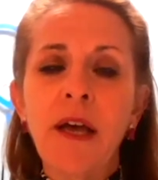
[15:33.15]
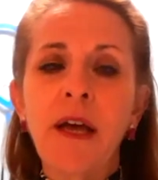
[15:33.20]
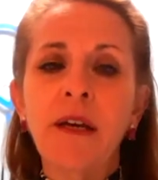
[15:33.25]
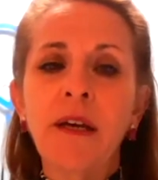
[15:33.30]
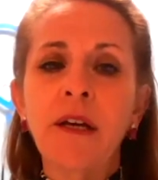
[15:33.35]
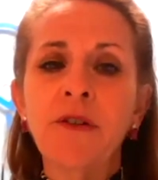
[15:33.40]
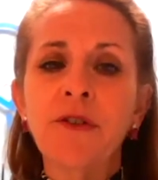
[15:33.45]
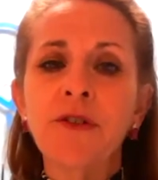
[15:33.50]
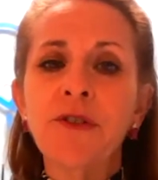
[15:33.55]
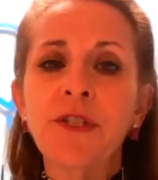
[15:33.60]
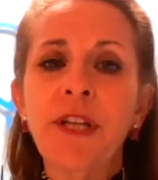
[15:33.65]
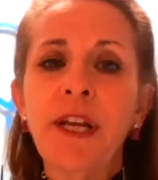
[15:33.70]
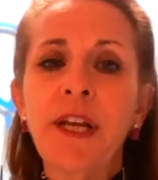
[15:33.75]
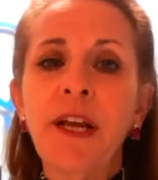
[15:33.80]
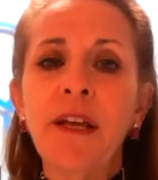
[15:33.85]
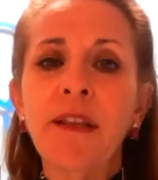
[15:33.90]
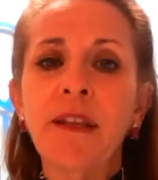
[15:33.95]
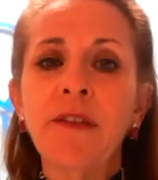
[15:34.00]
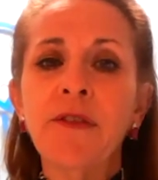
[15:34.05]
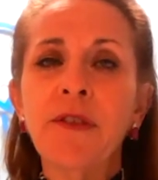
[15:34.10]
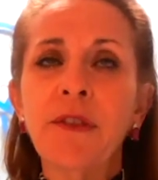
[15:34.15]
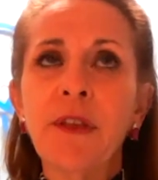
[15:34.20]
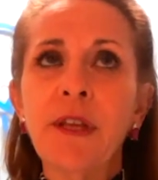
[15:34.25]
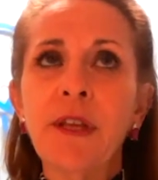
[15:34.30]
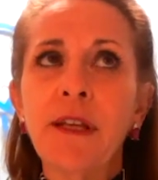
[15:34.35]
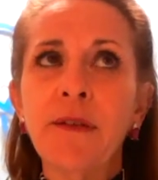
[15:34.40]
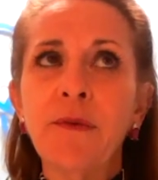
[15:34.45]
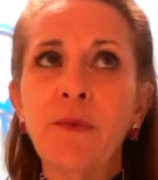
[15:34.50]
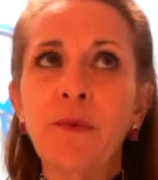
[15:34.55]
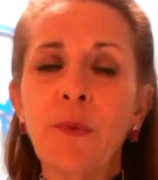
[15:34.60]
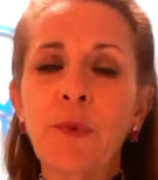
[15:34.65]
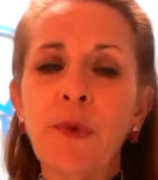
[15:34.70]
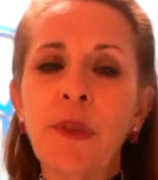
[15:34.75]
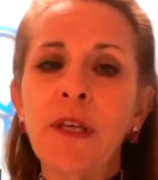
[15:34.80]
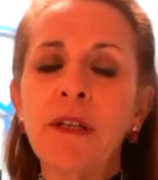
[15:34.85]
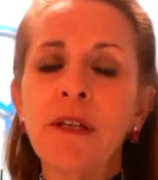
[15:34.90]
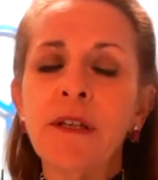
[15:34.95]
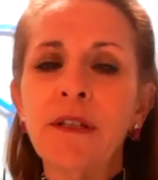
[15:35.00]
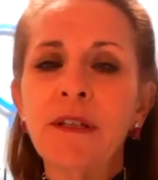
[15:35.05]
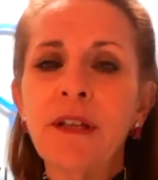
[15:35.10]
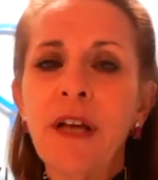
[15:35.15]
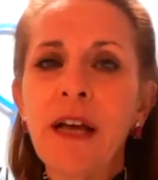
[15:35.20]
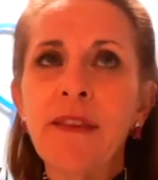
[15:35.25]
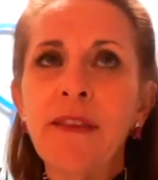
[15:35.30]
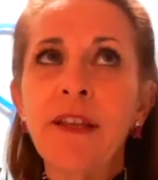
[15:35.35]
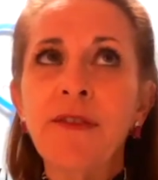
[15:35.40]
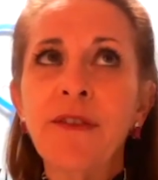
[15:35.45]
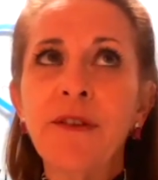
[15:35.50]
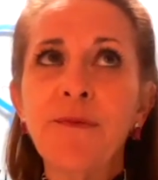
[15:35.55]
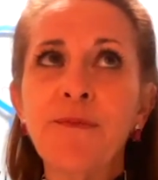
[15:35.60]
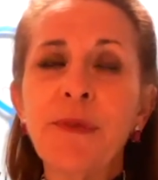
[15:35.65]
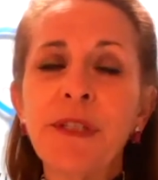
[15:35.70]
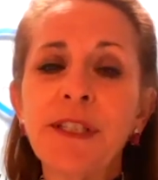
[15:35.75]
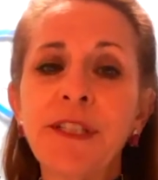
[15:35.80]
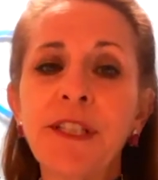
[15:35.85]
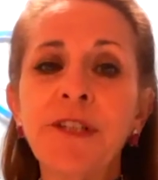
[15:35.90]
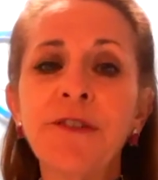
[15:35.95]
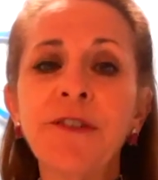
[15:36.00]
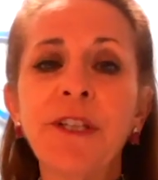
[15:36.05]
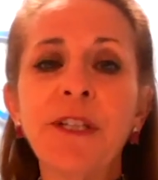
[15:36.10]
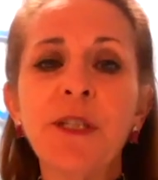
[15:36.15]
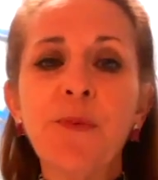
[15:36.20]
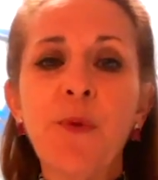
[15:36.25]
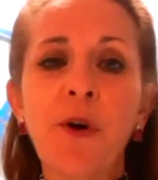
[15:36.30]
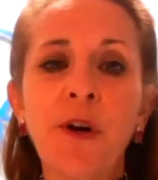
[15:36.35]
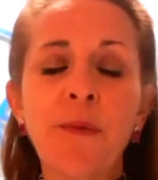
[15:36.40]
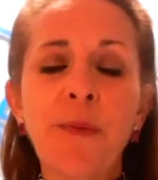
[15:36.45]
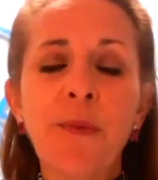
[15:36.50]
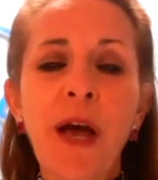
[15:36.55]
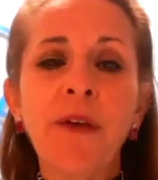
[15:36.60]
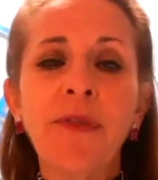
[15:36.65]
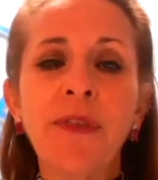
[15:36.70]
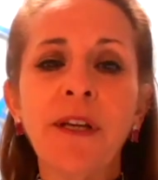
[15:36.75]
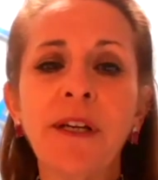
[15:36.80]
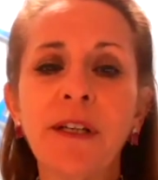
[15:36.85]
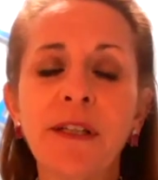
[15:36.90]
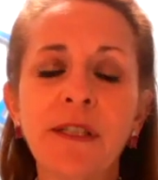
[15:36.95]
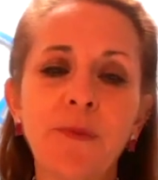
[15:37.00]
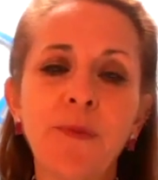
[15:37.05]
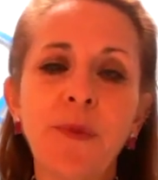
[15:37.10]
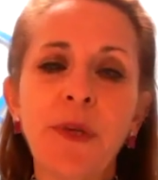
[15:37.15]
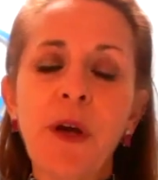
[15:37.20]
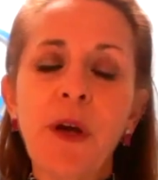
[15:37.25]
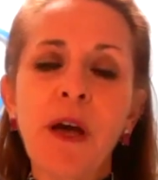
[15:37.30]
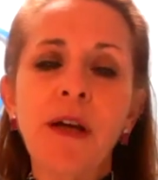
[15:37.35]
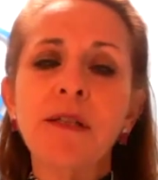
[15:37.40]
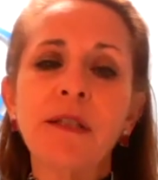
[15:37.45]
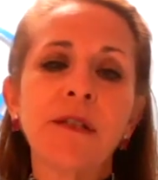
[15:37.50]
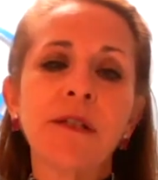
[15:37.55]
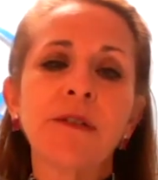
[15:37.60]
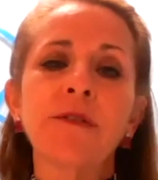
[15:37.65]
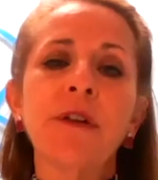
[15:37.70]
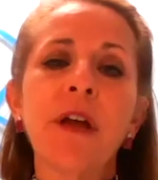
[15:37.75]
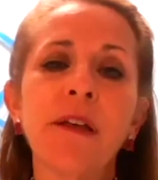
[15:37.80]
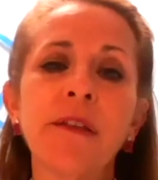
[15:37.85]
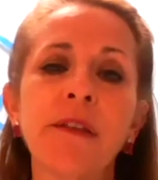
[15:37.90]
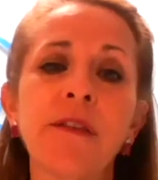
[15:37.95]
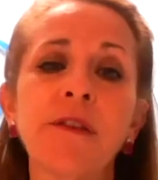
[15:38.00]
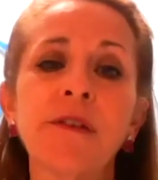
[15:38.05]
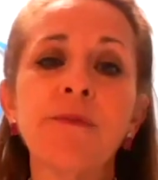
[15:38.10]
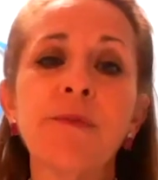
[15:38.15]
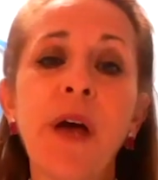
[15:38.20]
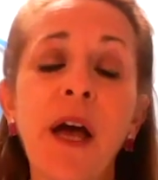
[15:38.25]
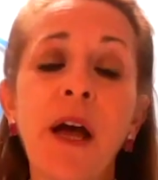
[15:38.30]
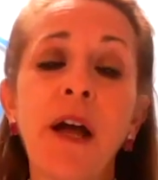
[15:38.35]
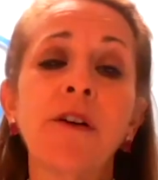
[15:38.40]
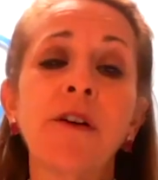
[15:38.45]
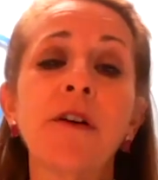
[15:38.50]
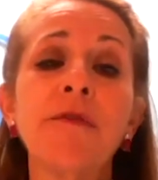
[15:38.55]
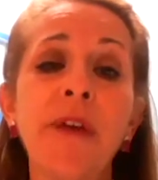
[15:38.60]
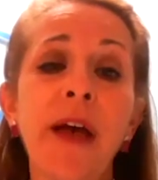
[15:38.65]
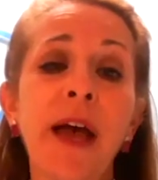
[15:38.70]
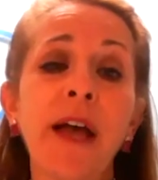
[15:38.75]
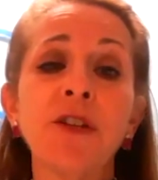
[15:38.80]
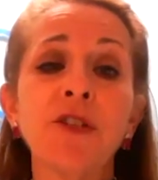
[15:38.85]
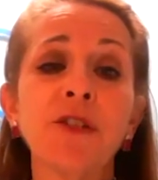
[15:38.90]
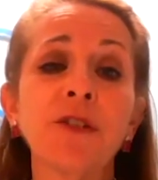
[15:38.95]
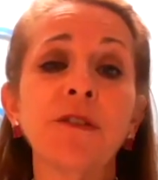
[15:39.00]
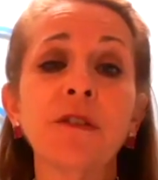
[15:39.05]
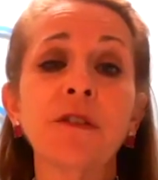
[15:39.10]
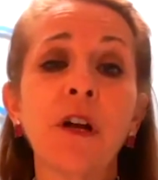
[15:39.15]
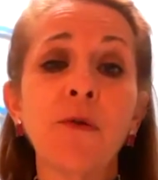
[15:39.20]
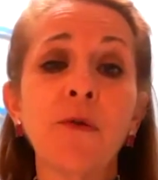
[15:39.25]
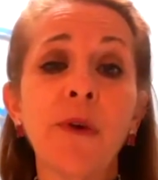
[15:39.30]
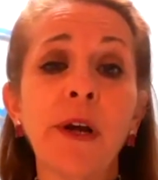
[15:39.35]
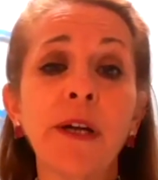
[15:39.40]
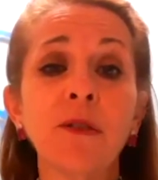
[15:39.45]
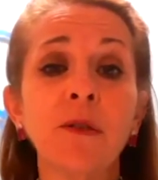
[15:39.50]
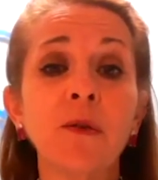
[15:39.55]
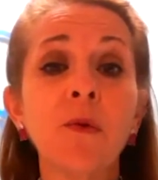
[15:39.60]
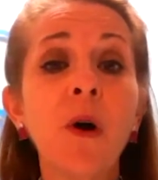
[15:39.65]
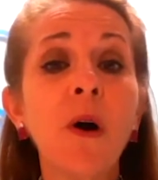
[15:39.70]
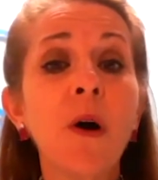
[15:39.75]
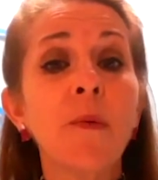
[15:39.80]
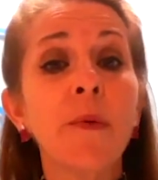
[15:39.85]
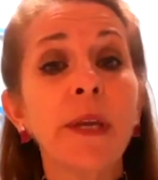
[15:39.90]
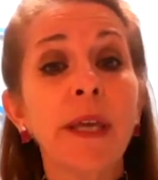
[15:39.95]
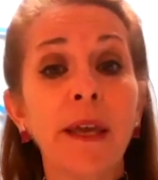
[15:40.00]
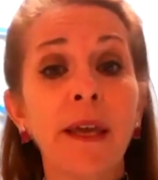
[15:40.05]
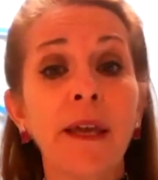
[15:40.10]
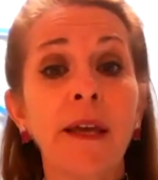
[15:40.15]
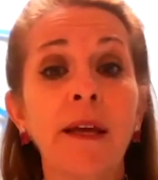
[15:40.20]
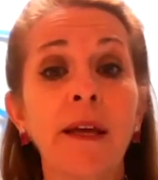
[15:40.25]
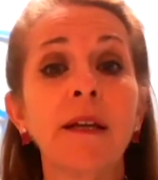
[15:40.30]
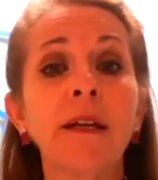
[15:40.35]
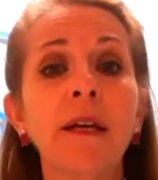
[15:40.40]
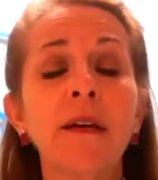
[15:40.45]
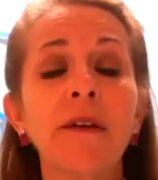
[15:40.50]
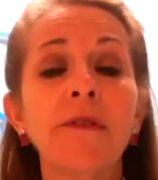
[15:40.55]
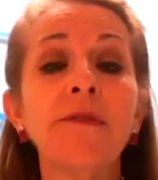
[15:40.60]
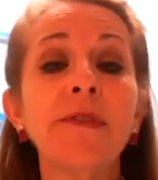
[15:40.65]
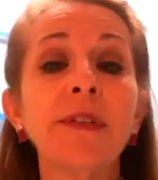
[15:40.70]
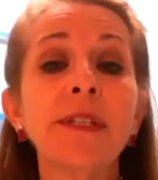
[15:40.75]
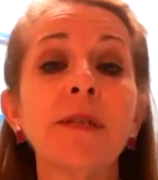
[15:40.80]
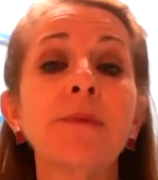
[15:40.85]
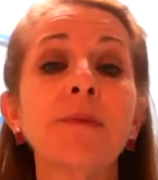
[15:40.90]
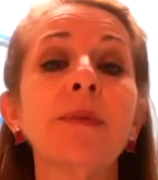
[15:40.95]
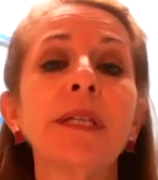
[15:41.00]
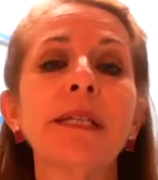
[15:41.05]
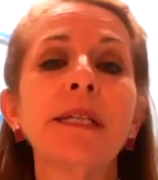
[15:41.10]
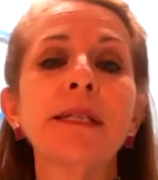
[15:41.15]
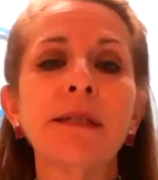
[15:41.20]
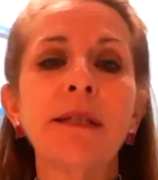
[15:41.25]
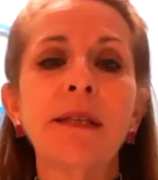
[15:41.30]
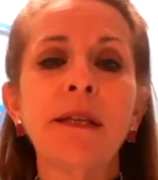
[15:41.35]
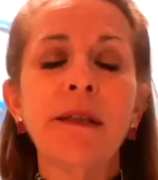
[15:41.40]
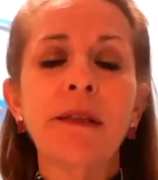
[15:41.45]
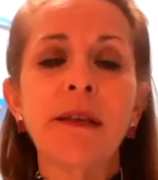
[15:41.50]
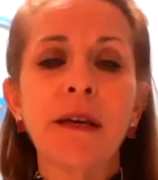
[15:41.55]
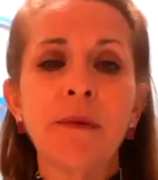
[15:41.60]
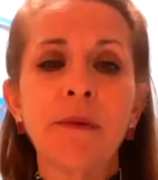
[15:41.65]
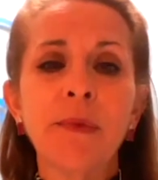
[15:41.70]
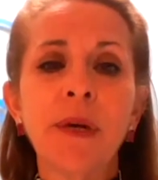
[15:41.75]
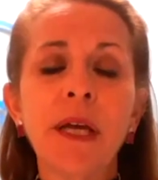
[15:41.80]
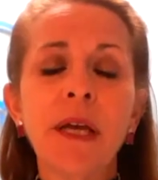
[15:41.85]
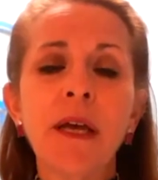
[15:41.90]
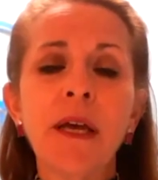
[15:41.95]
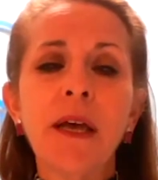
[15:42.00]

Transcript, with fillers: and understand that the I think the mysterious part about that is because they're not they're behind our vaginal and our rectal wall, we can't visibly see them.